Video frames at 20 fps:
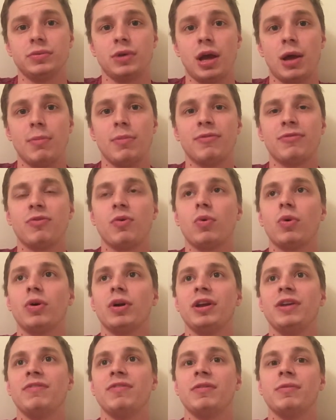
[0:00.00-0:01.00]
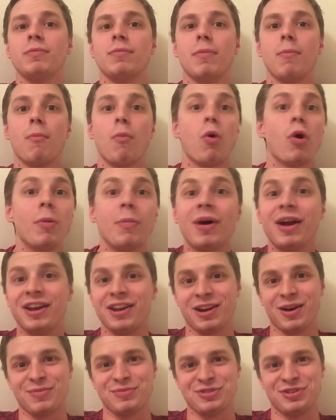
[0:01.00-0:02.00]
and before even more
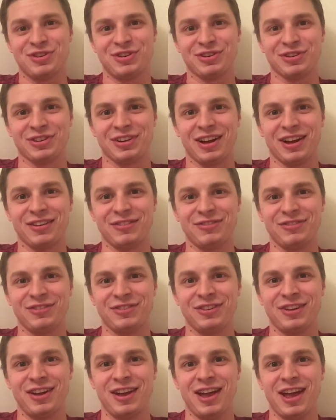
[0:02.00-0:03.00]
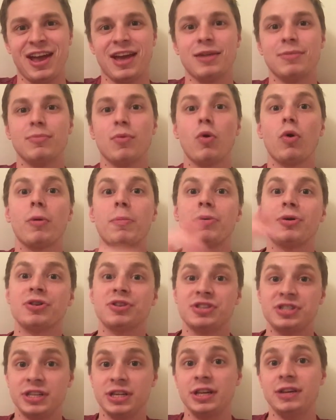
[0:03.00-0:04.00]
money comes into your life and more
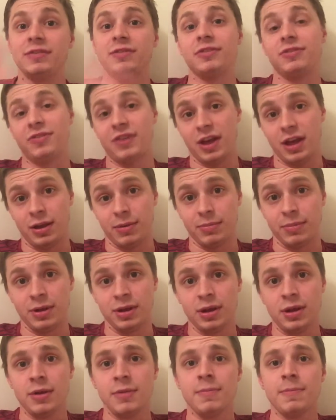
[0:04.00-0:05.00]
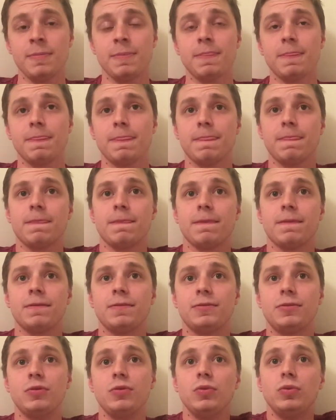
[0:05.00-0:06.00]
perceived fame,
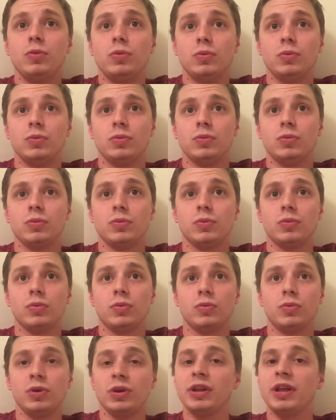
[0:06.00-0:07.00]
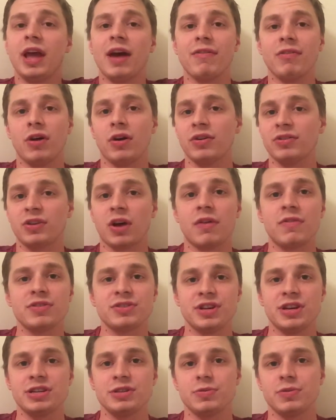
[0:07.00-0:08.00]
to really have an honest
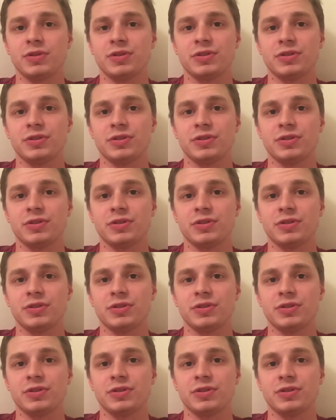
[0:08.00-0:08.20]
conversation with